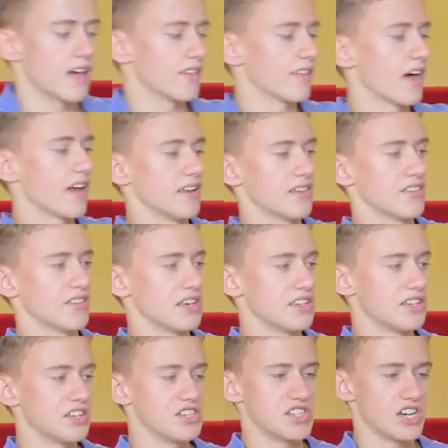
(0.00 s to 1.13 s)
and that is the
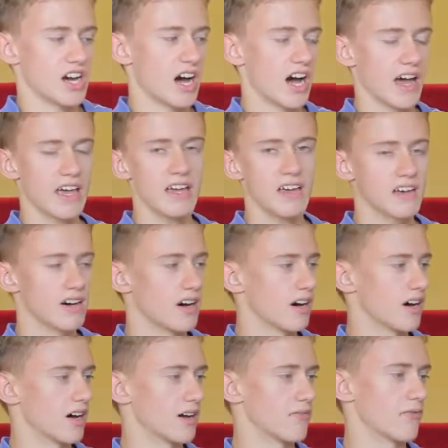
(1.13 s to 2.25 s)
DJI
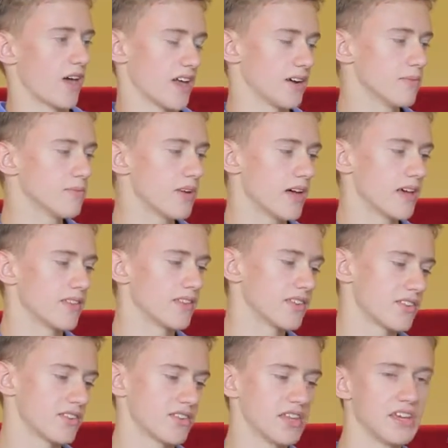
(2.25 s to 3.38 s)
Phantom, and
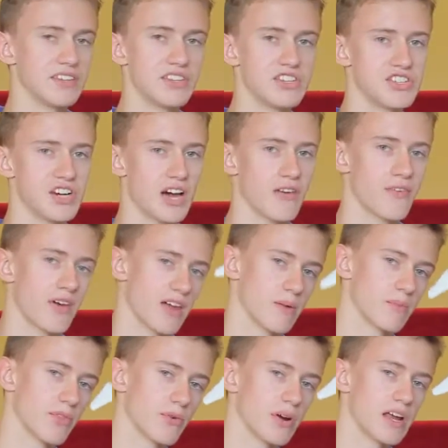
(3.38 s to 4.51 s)
this is the DJI
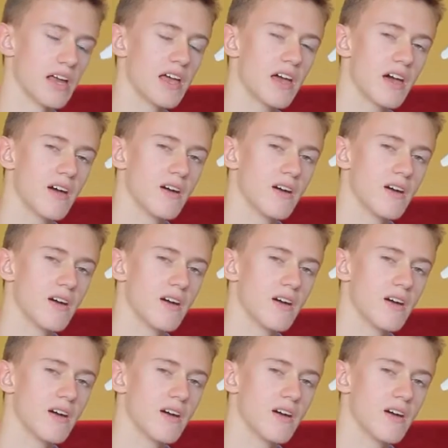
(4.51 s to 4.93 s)
Phantom 3.